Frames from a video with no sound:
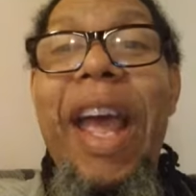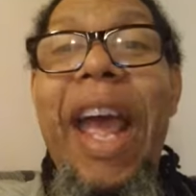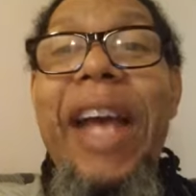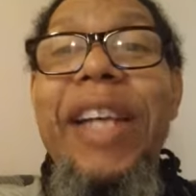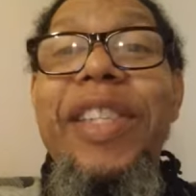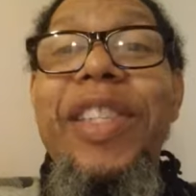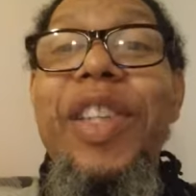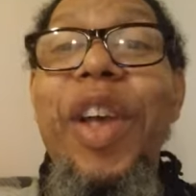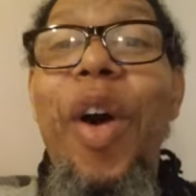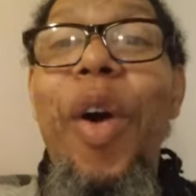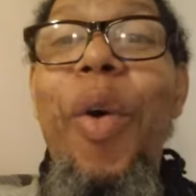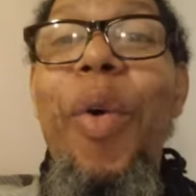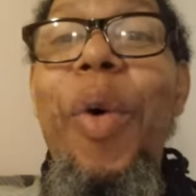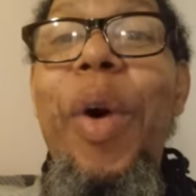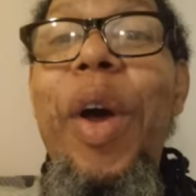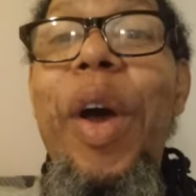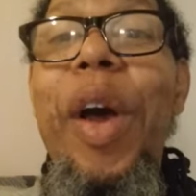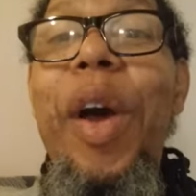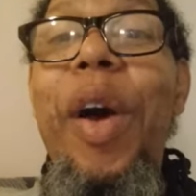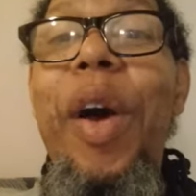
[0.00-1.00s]
And so
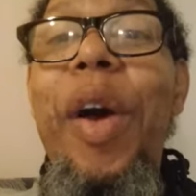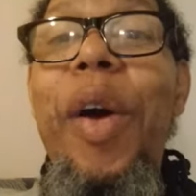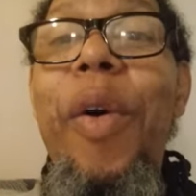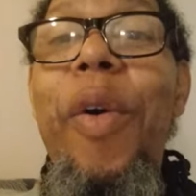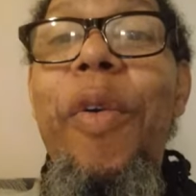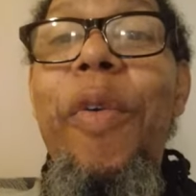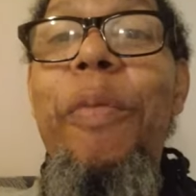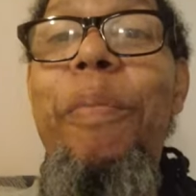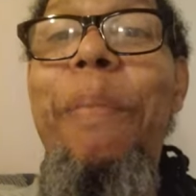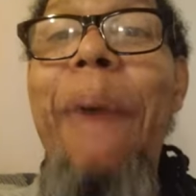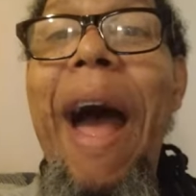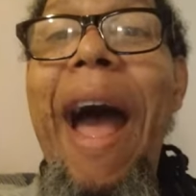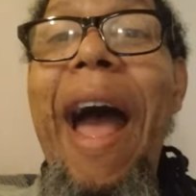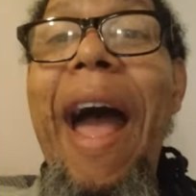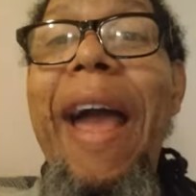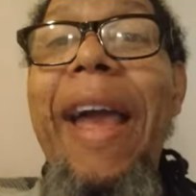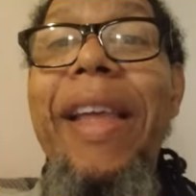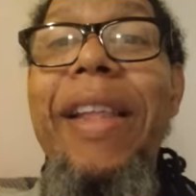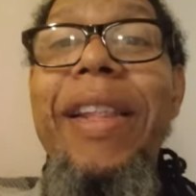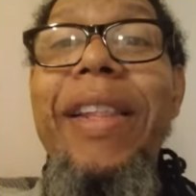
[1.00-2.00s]

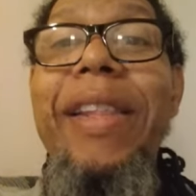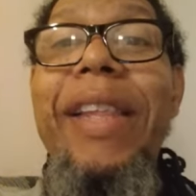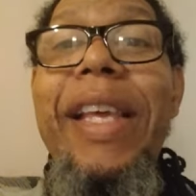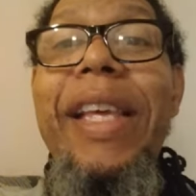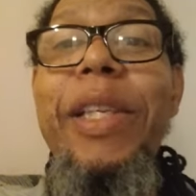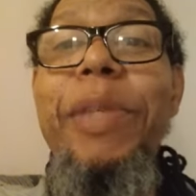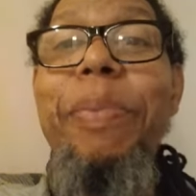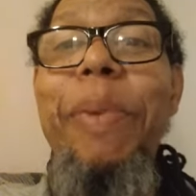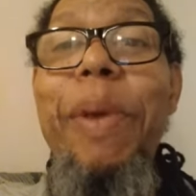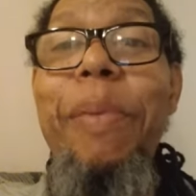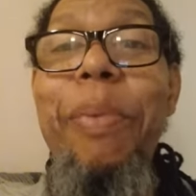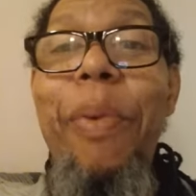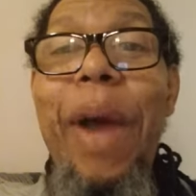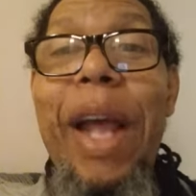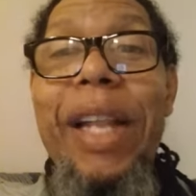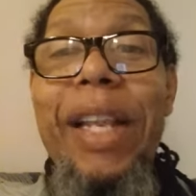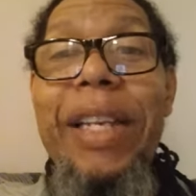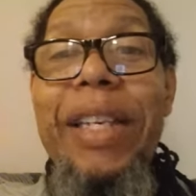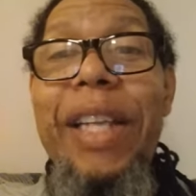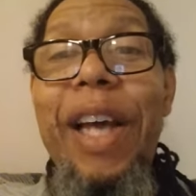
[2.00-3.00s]
by these people
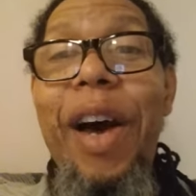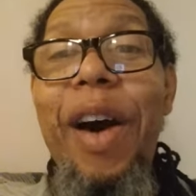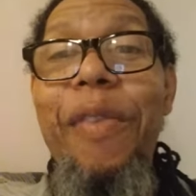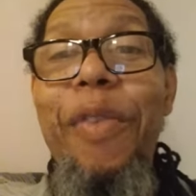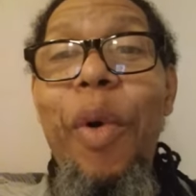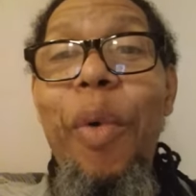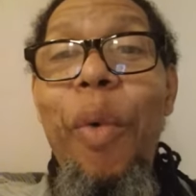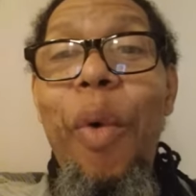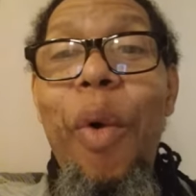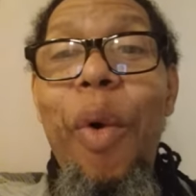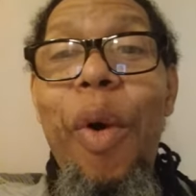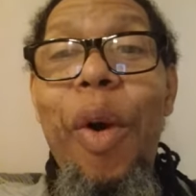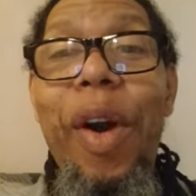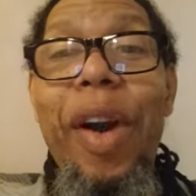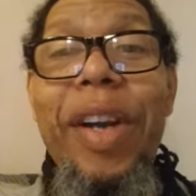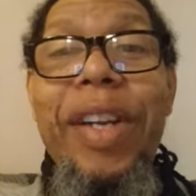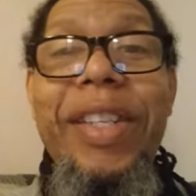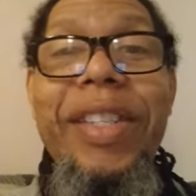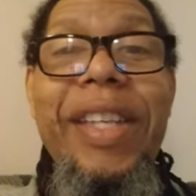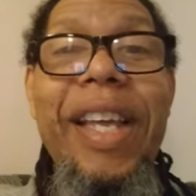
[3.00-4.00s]
at the Dove
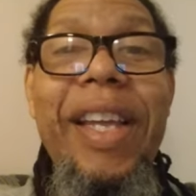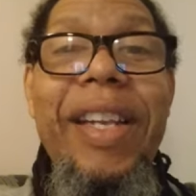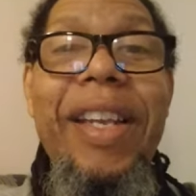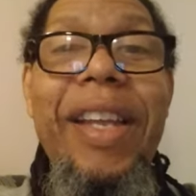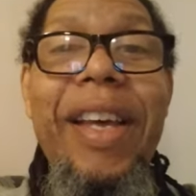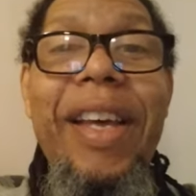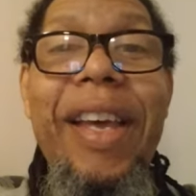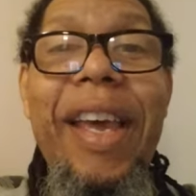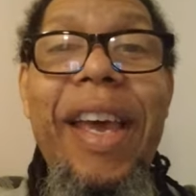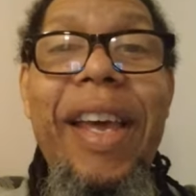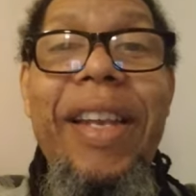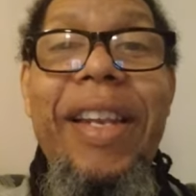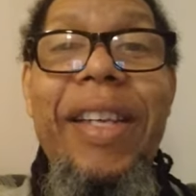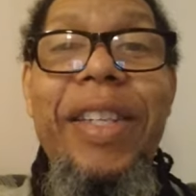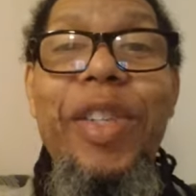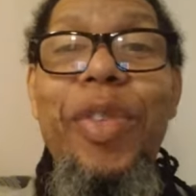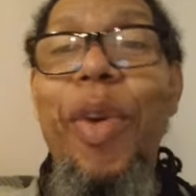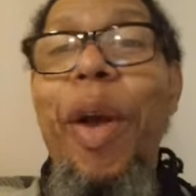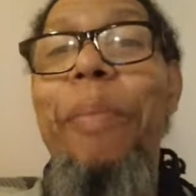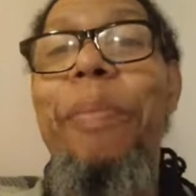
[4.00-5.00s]
Awards and
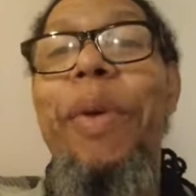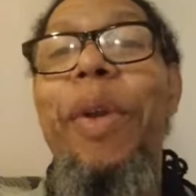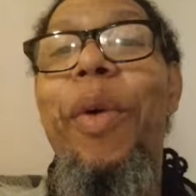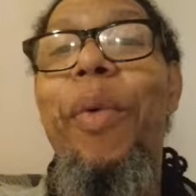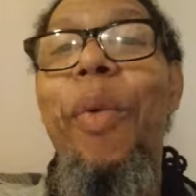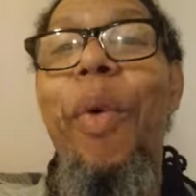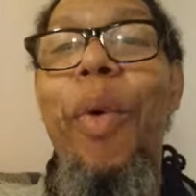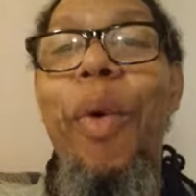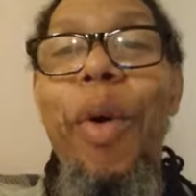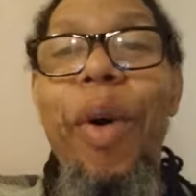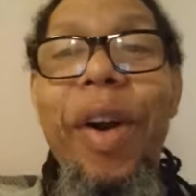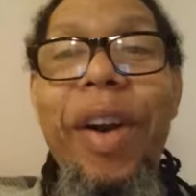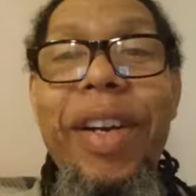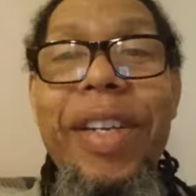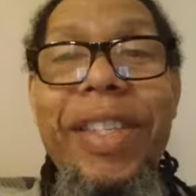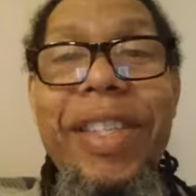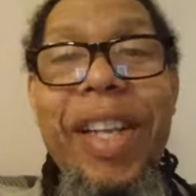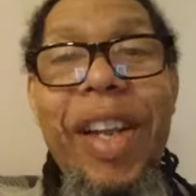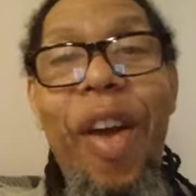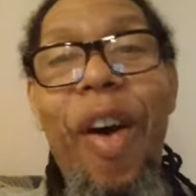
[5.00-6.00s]
the Trumpet
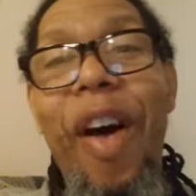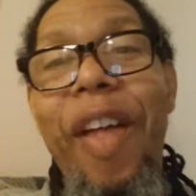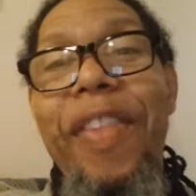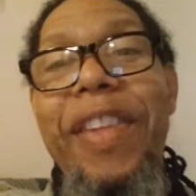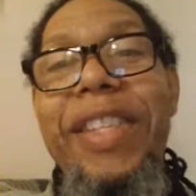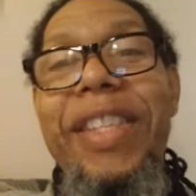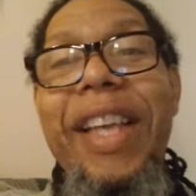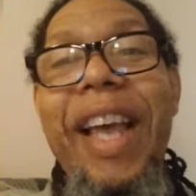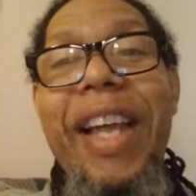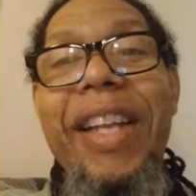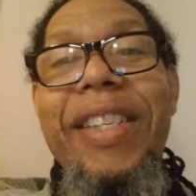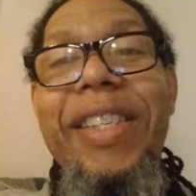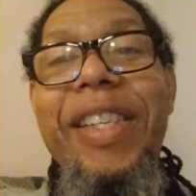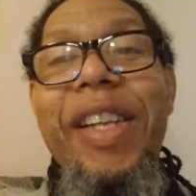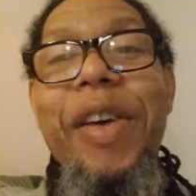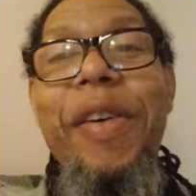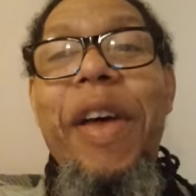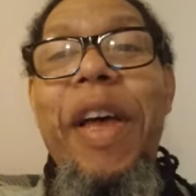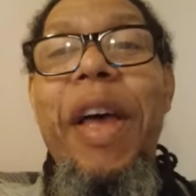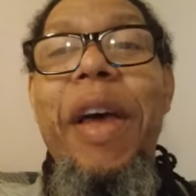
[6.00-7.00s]
Awards and all this kind of
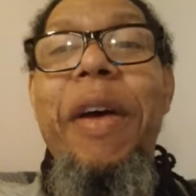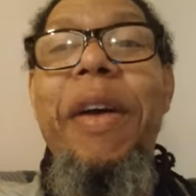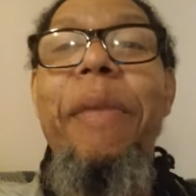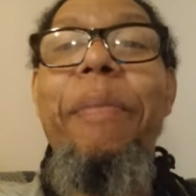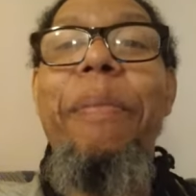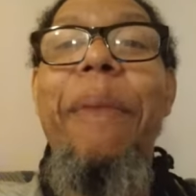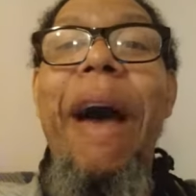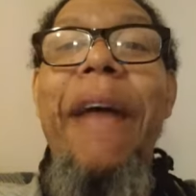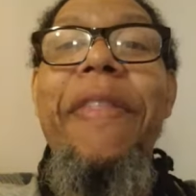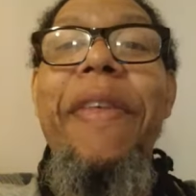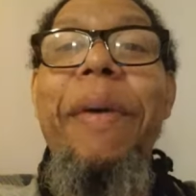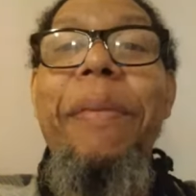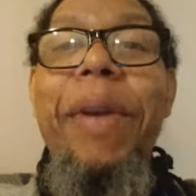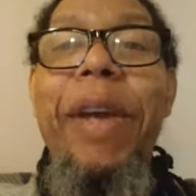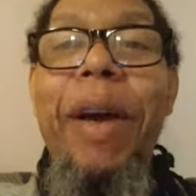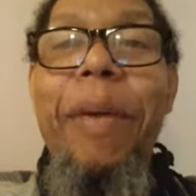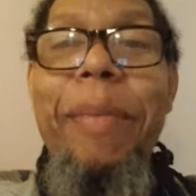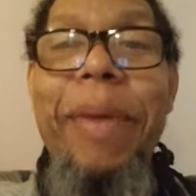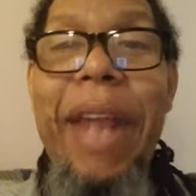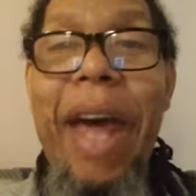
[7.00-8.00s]
stuff, by them
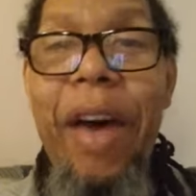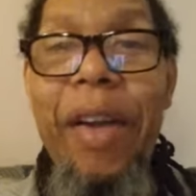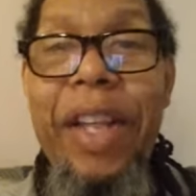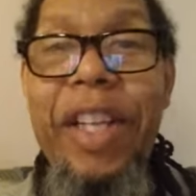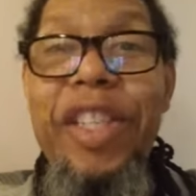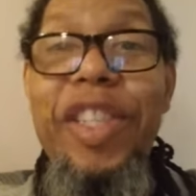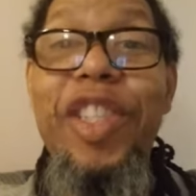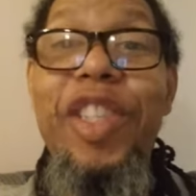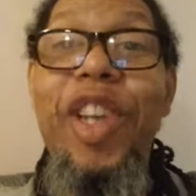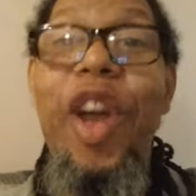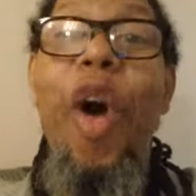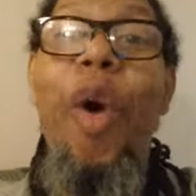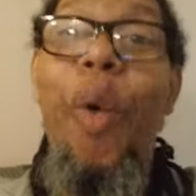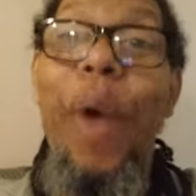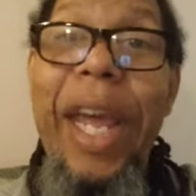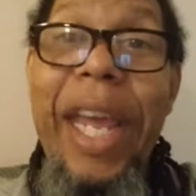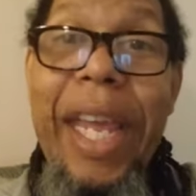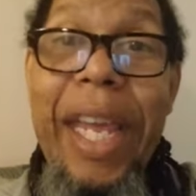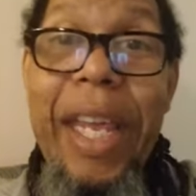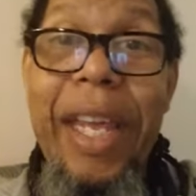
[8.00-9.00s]
coming out and
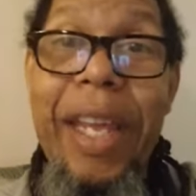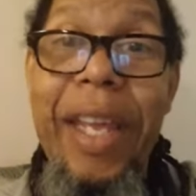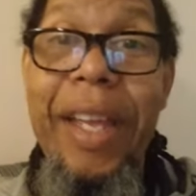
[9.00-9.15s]
showing